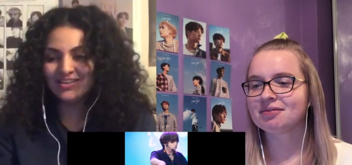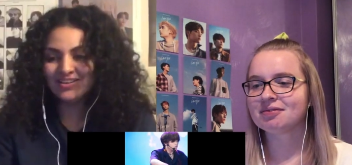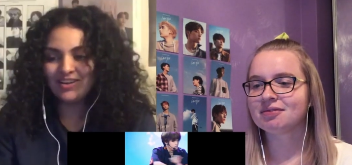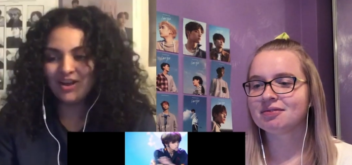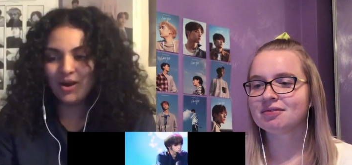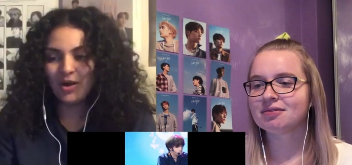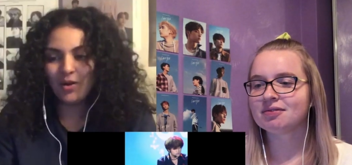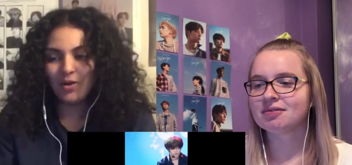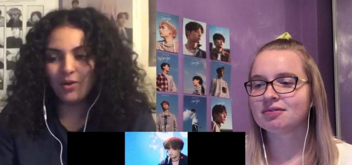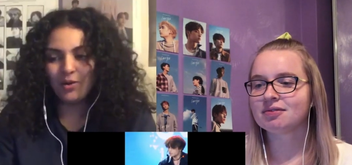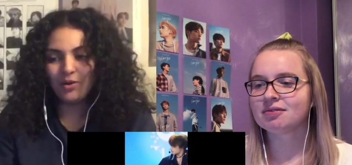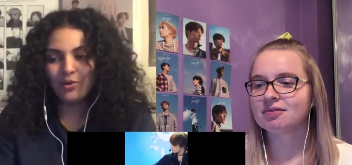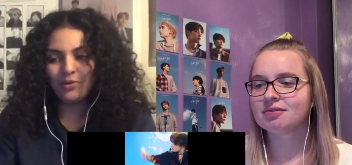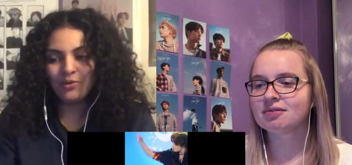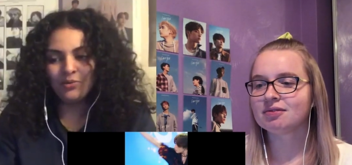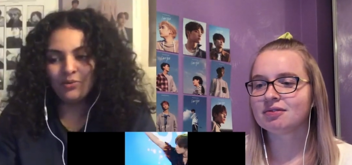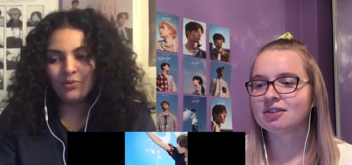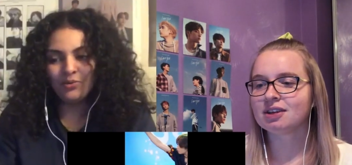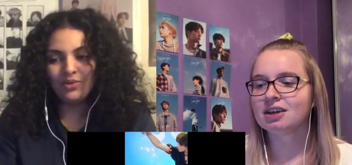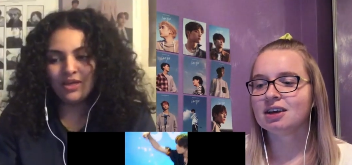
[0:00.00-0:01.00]
Speaker 1: Yo,
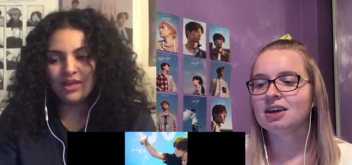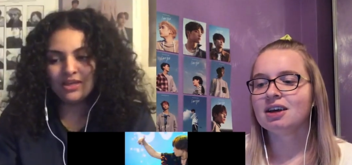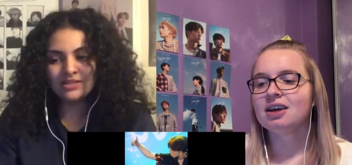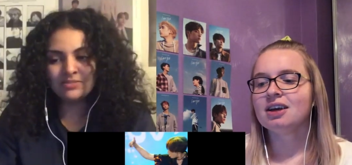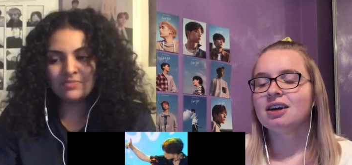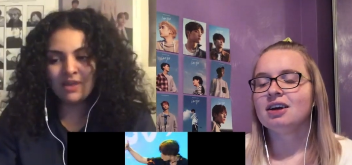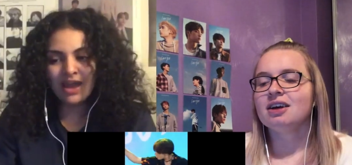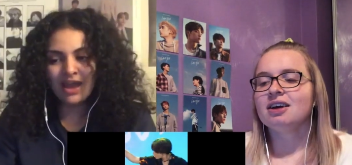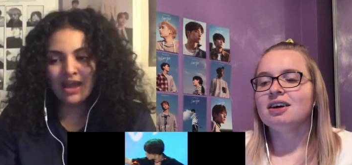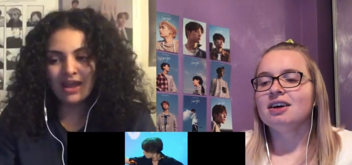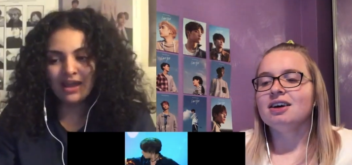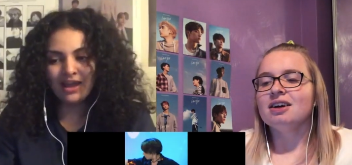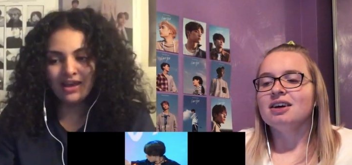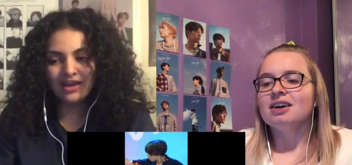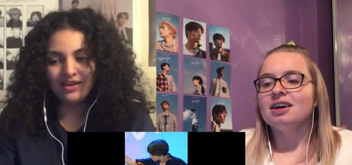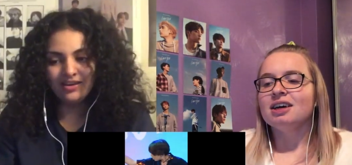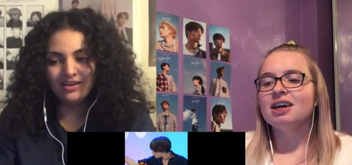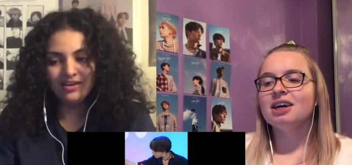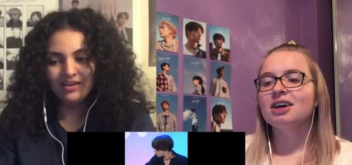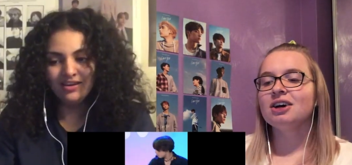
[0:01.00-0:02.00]
this
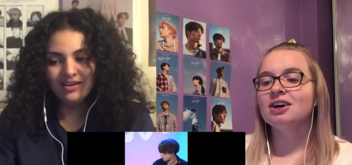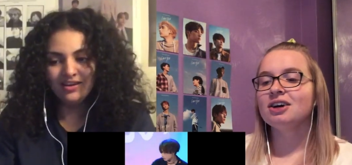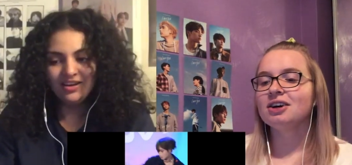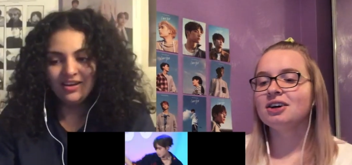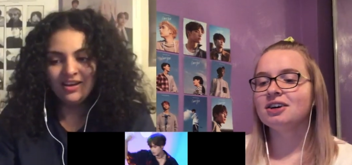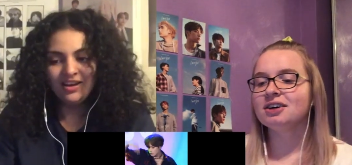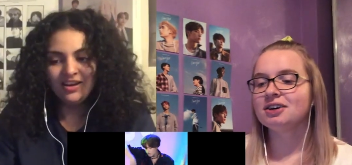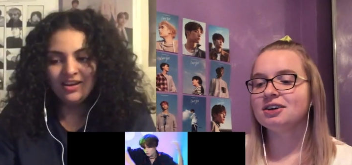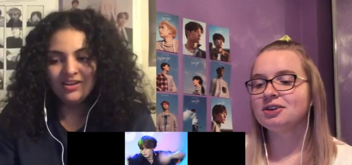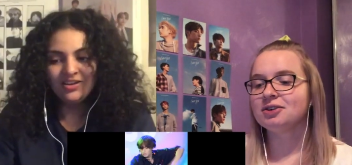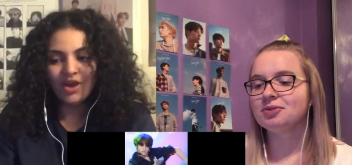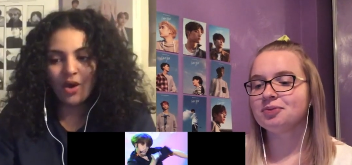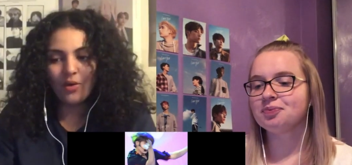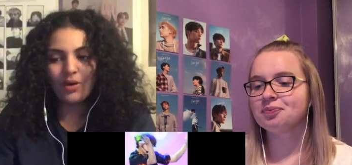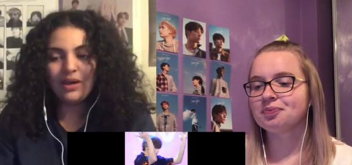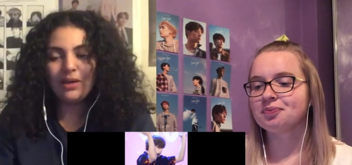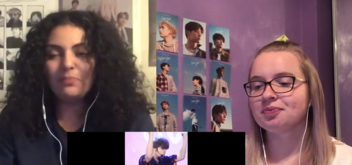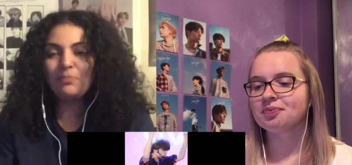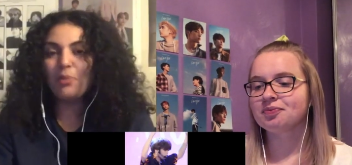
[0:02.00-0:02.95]
man. Yo, he